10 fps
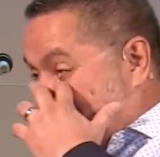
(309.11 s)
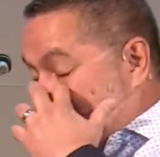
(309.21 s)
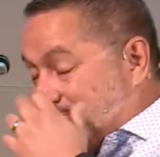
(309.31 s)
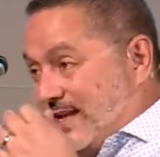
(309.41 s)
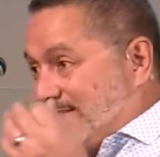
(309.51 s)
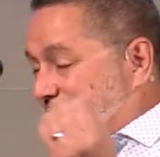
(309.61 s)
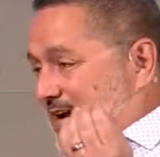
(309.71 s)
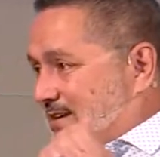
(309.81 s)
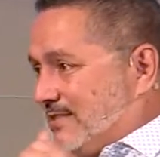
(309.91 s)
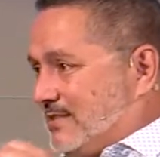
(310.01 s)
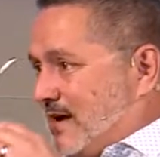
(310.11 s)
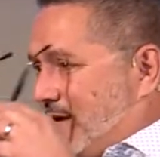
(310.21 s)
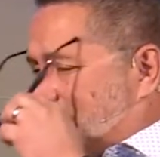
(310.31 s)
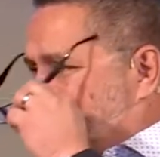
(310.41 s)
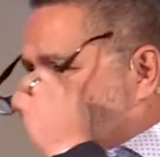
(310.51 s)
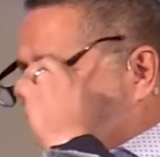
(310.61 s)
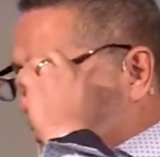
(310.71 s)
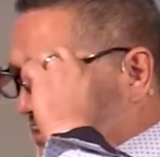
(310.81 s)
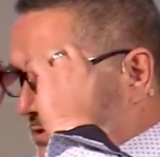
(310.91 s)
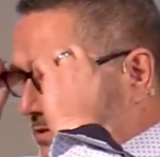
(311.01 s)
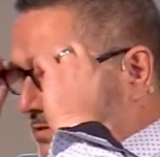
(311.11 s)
That's not going to stop. We're humans.